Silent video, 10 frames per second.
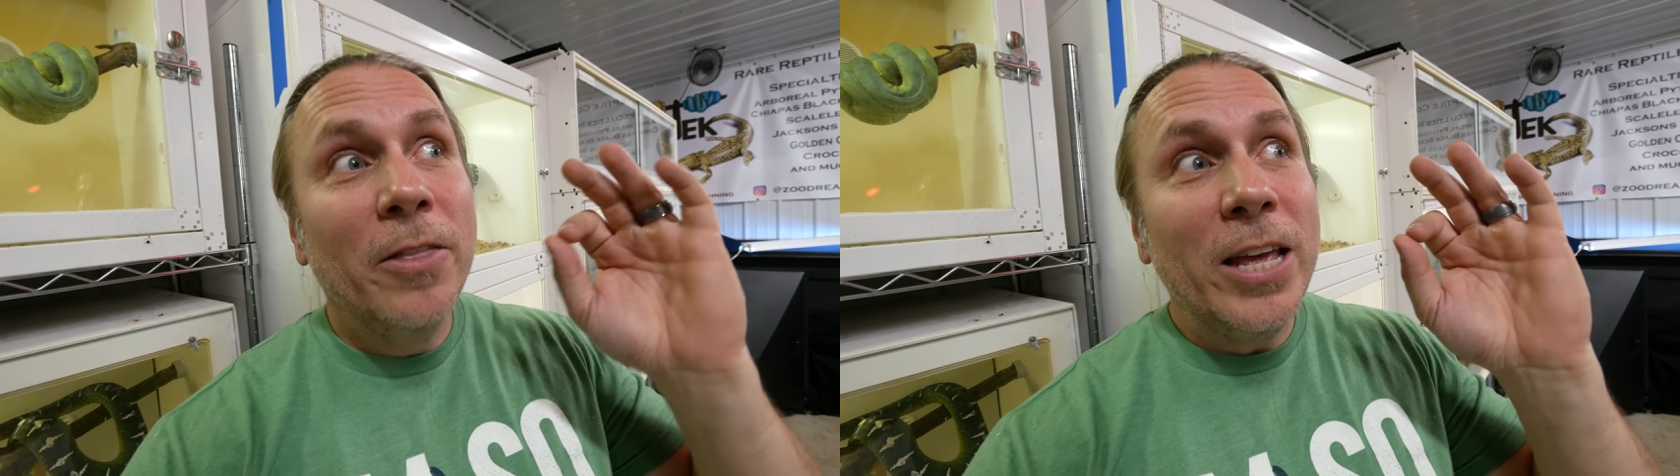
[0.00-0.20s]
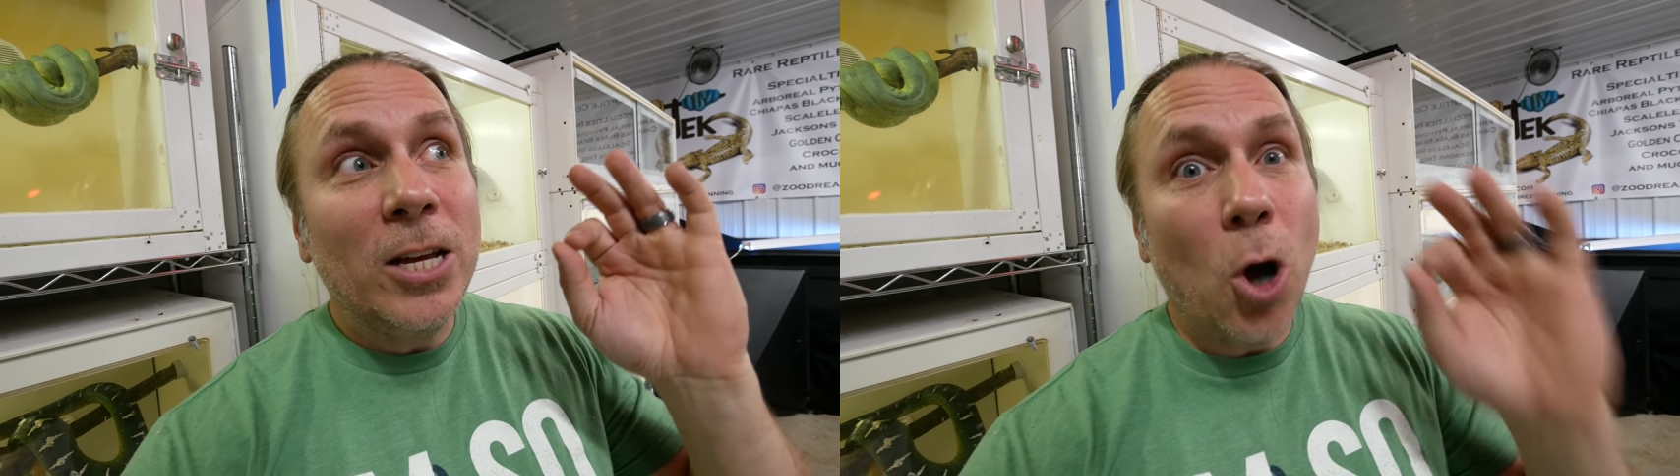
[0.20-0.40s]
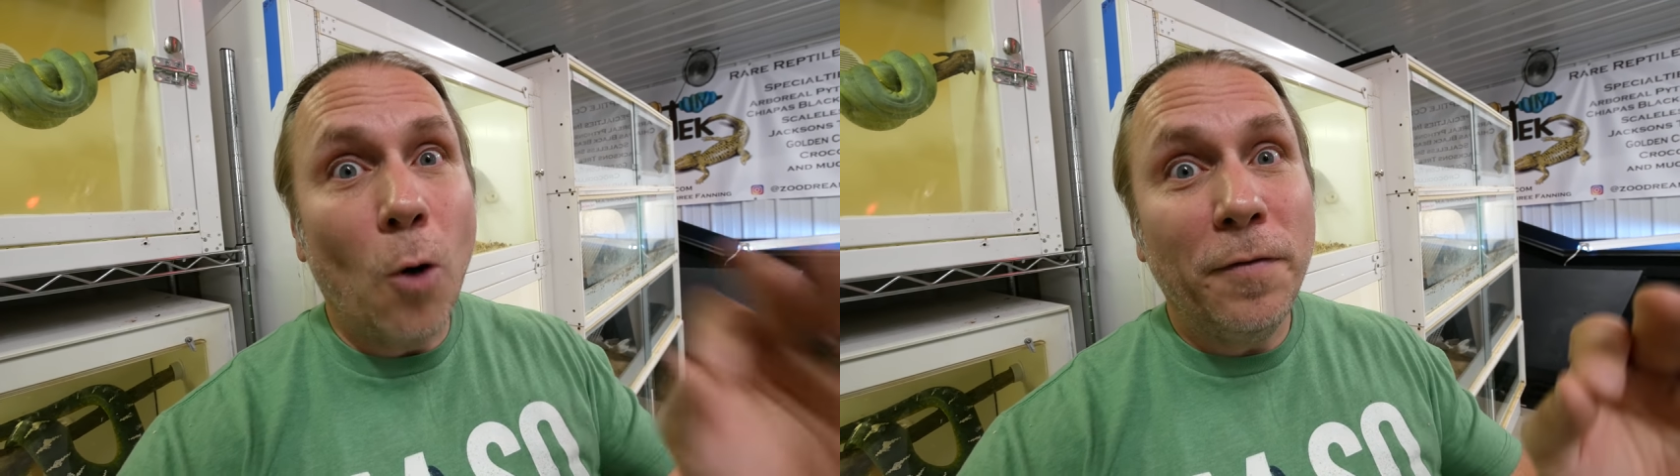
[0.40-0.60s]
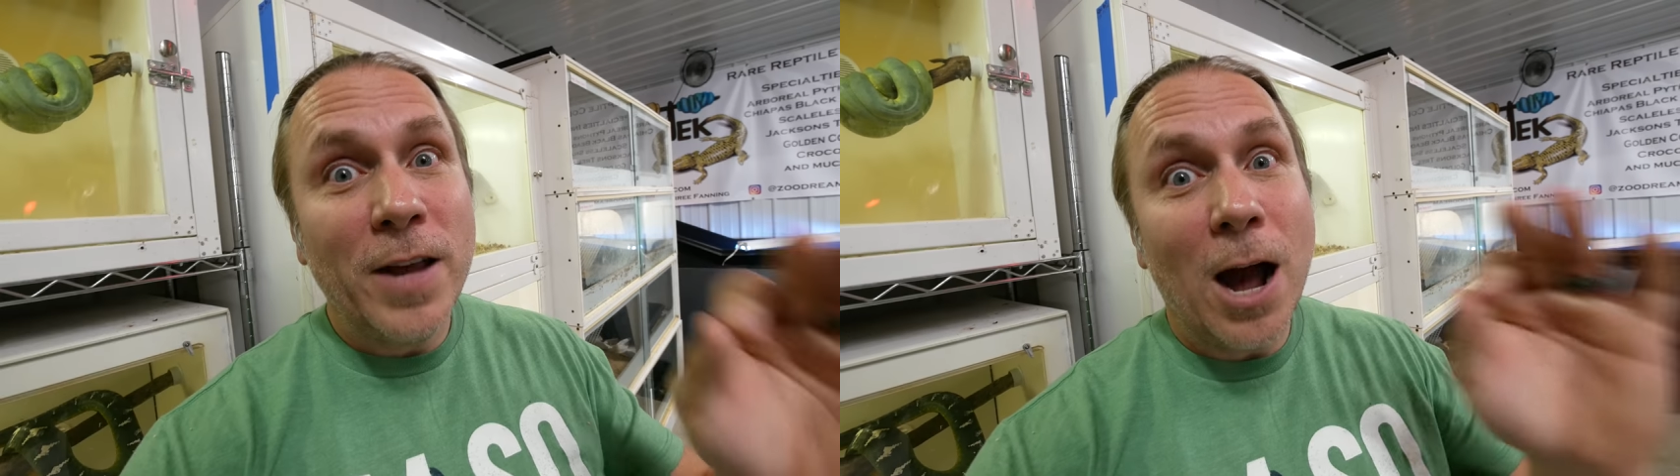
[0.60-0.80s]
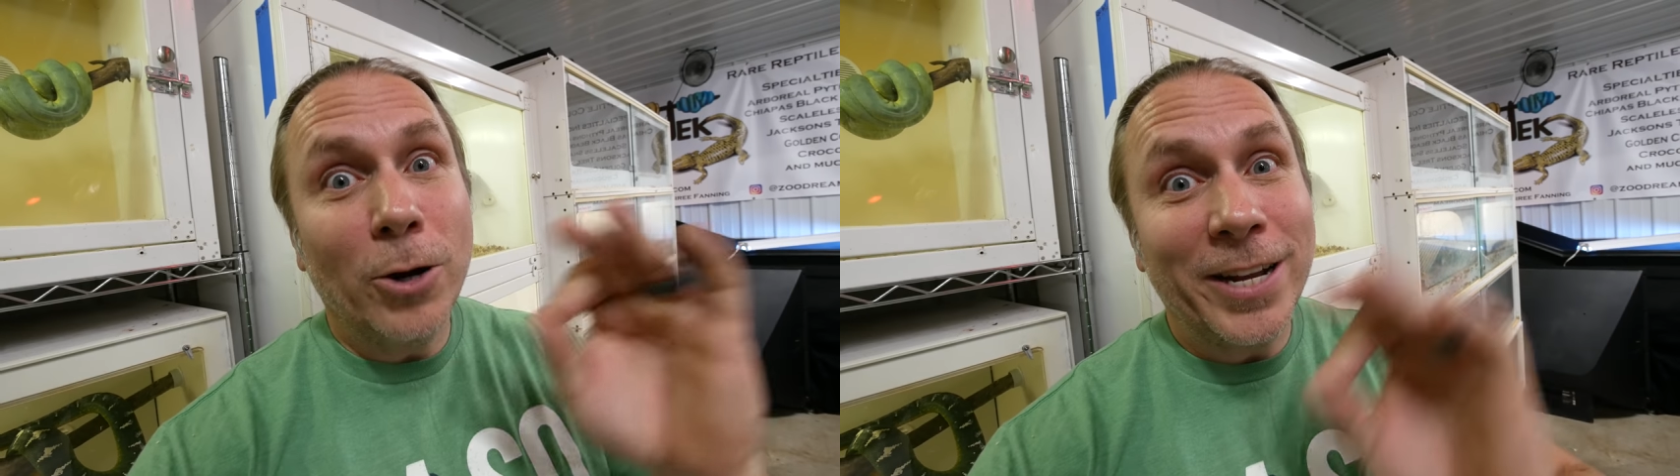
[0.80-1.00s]
The
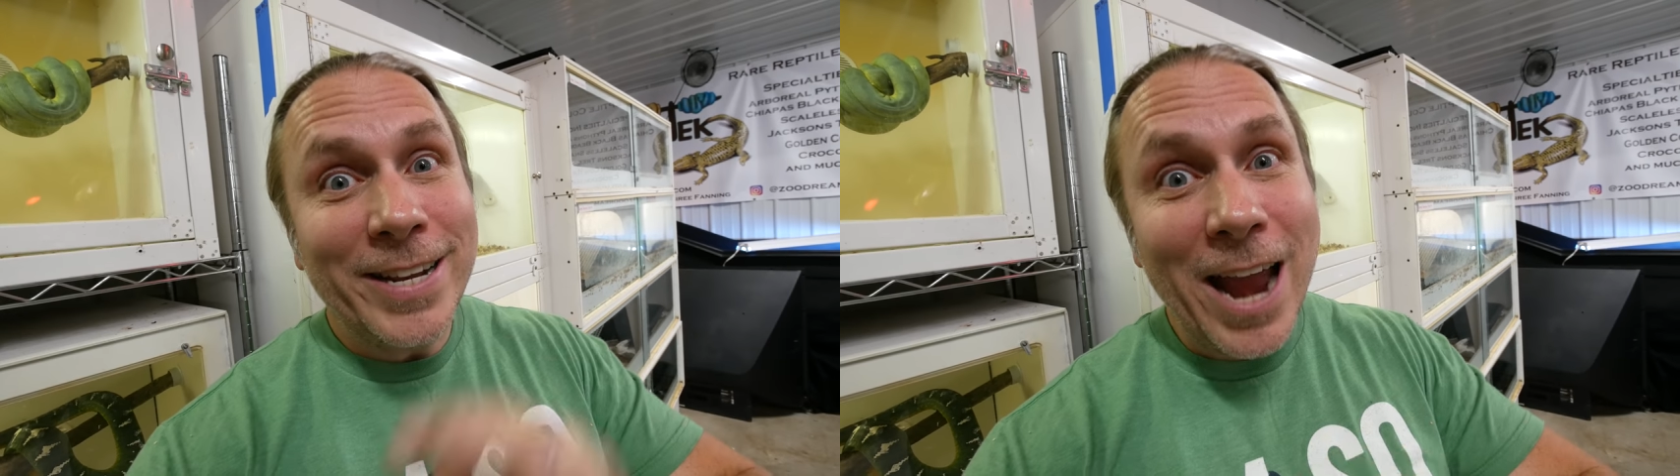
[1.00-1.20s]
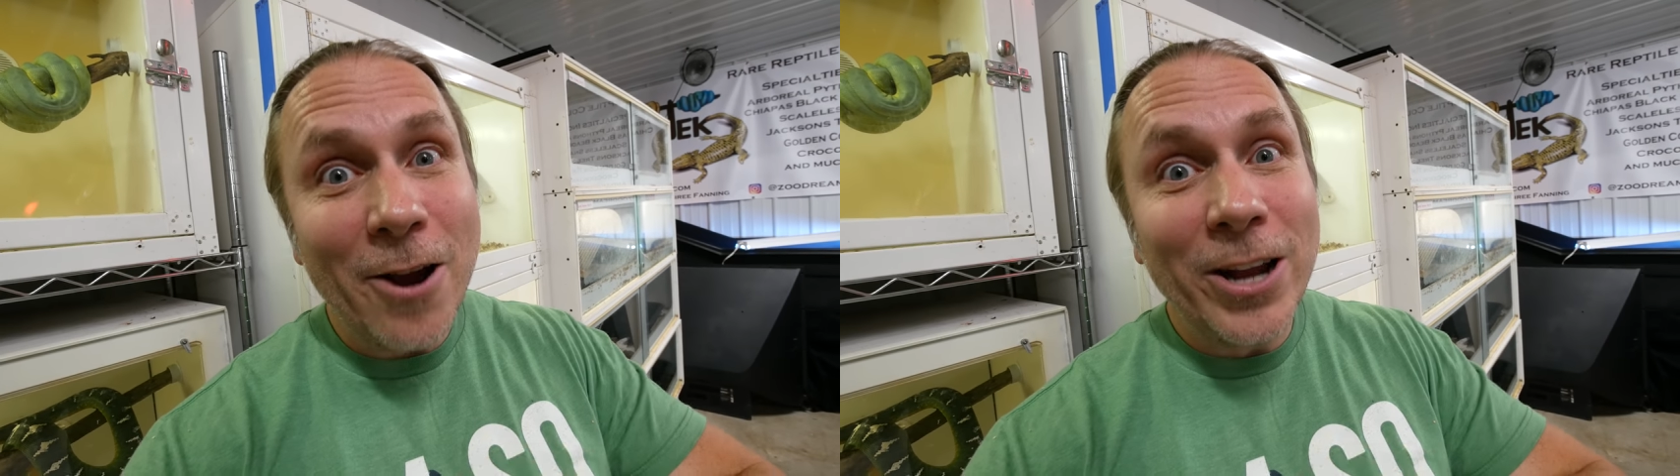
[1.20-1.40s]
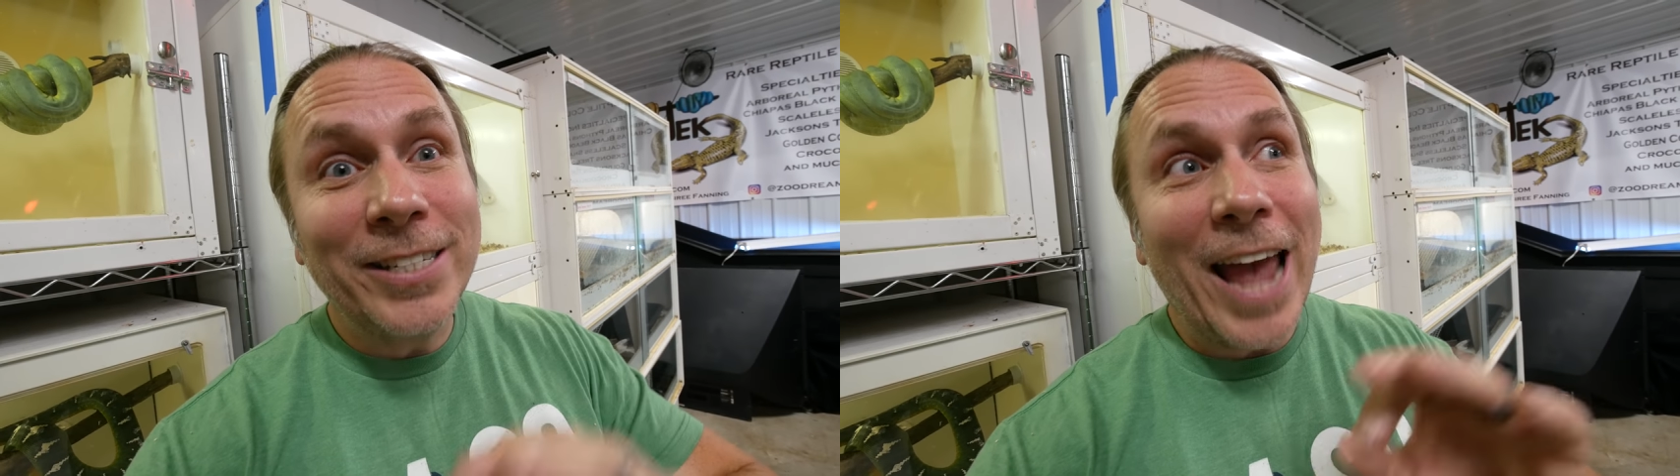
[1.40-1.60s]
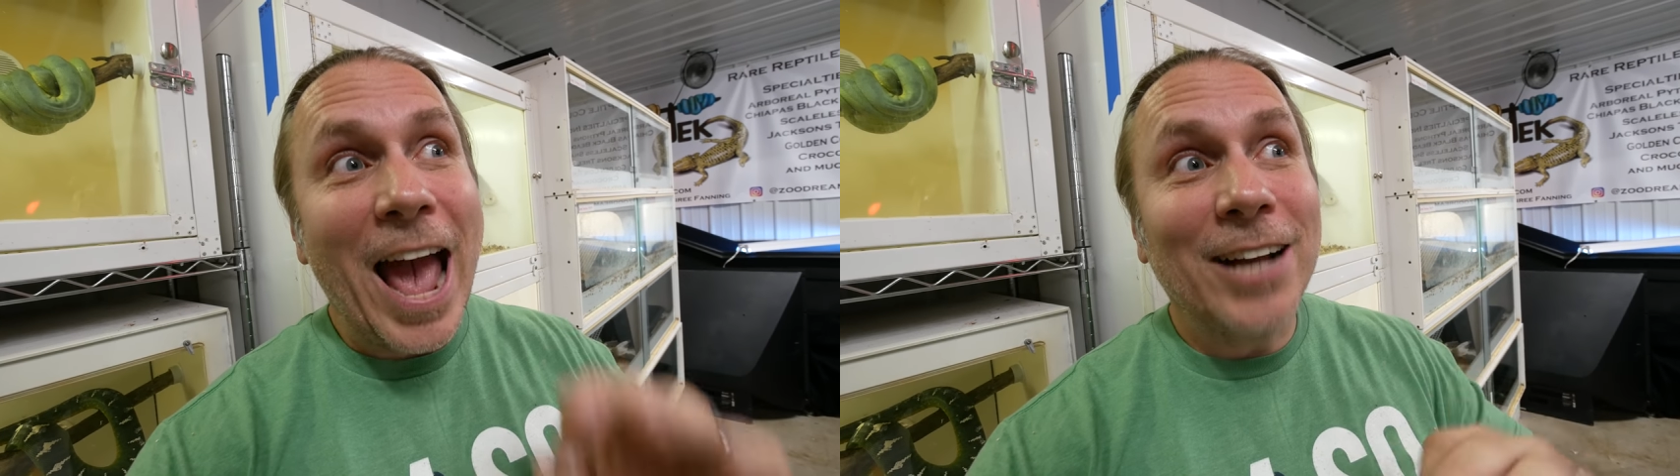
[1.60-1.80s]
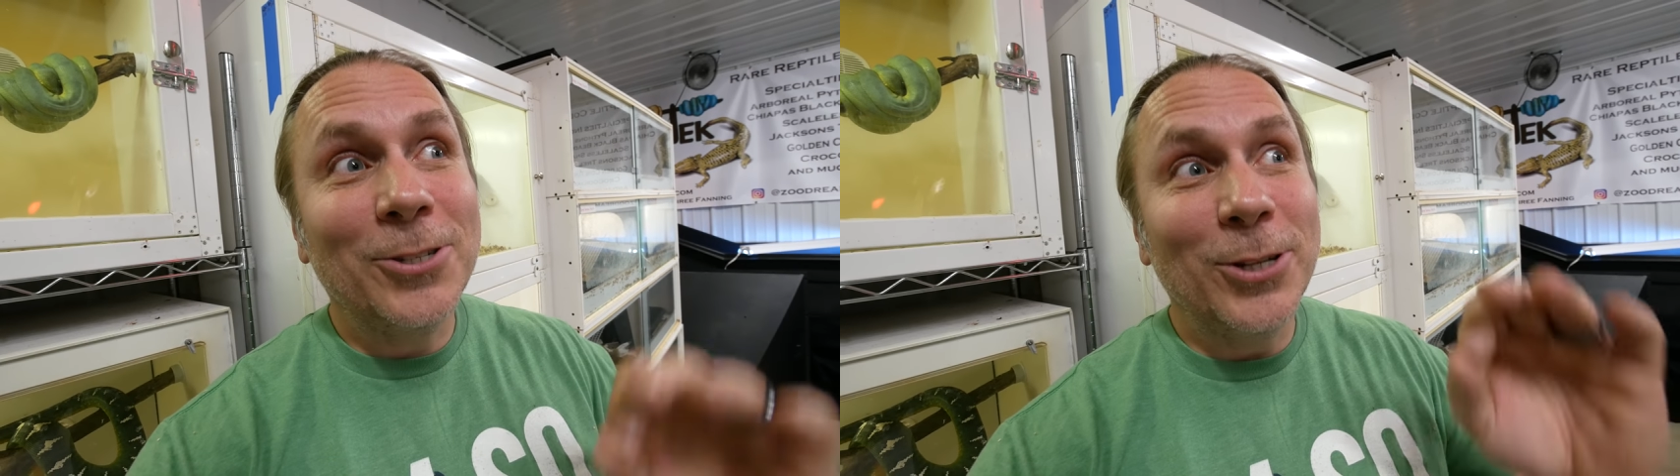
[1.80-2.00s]
Kofi Island canaries
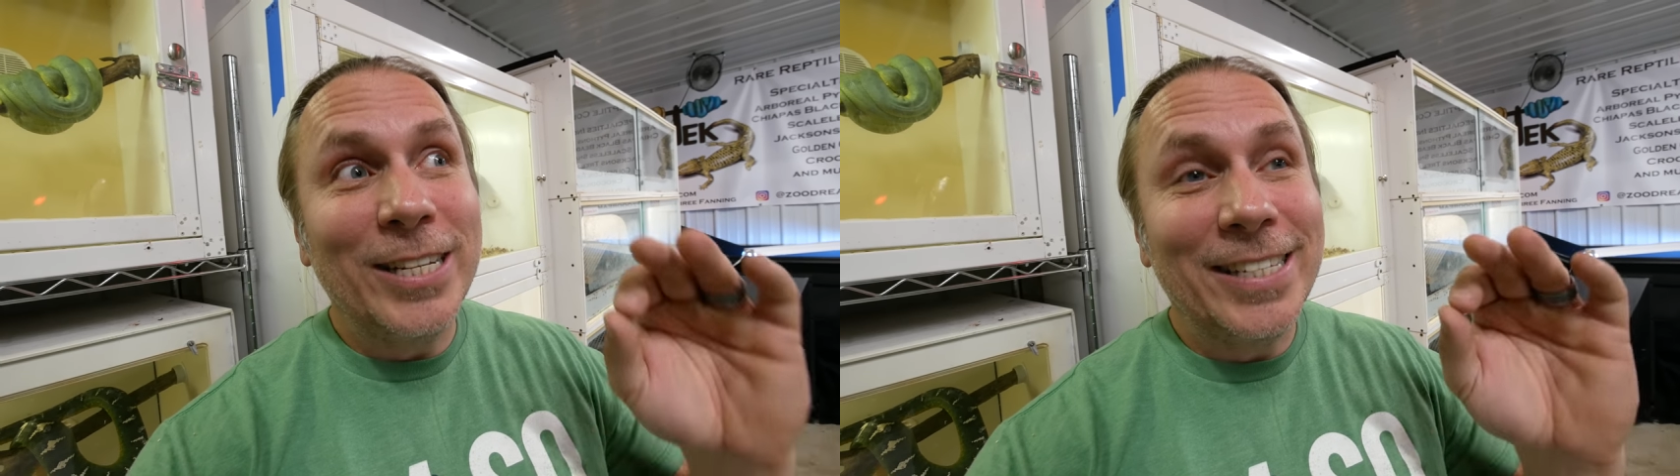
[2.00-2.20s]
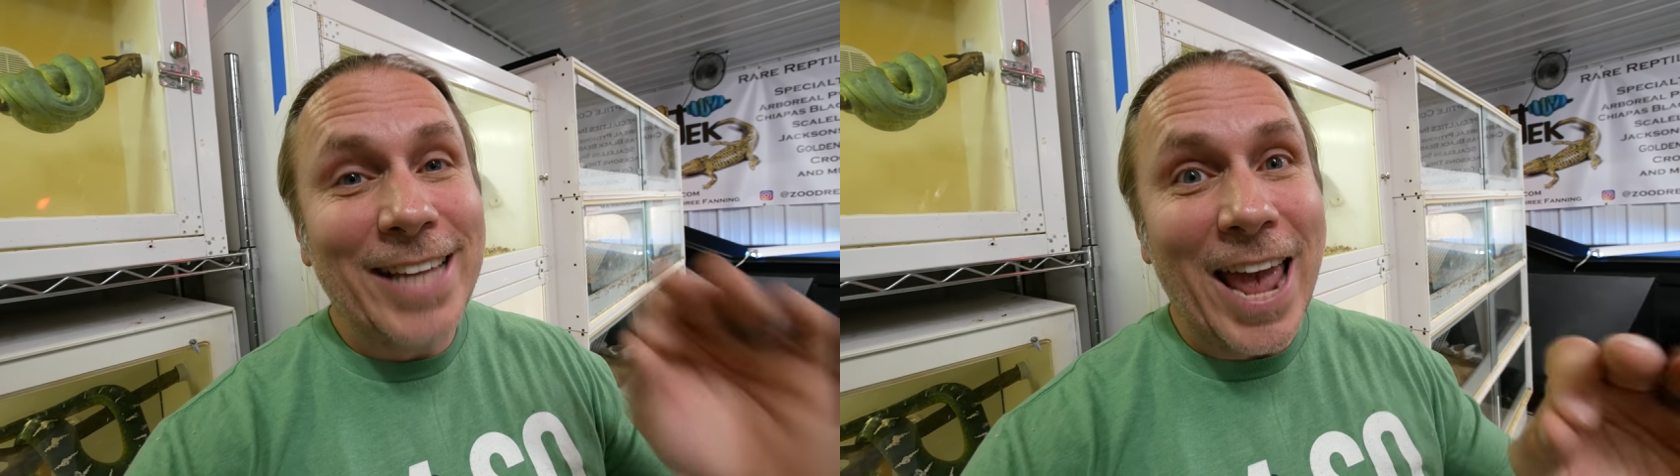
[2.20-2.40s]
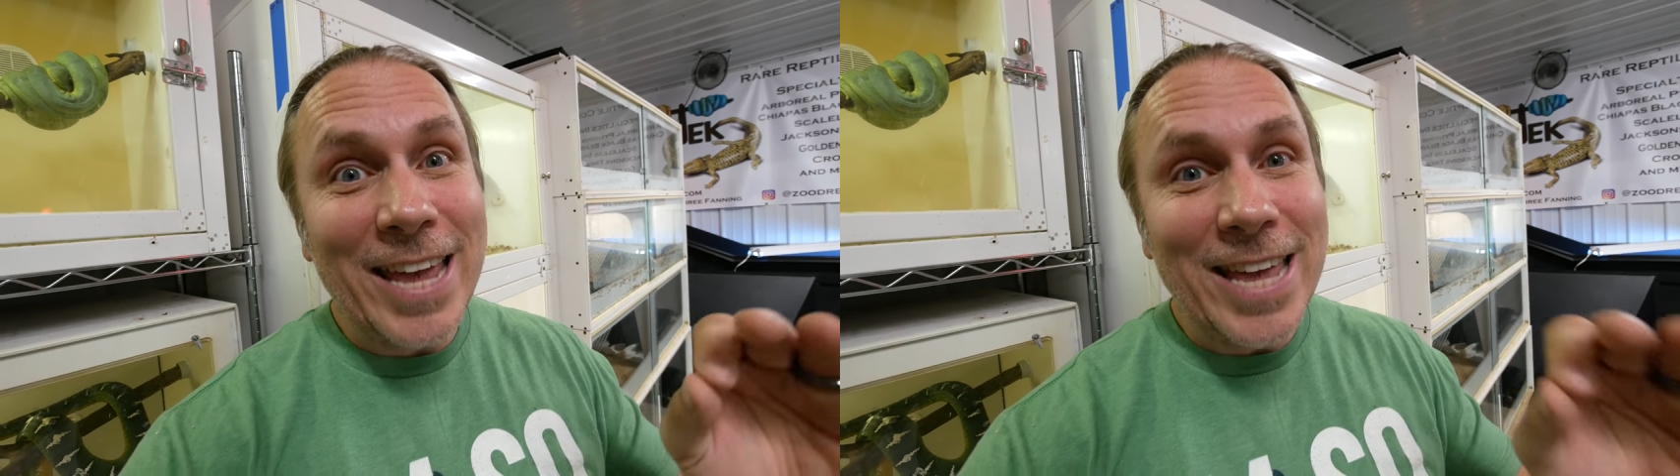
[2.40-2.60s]
actually stay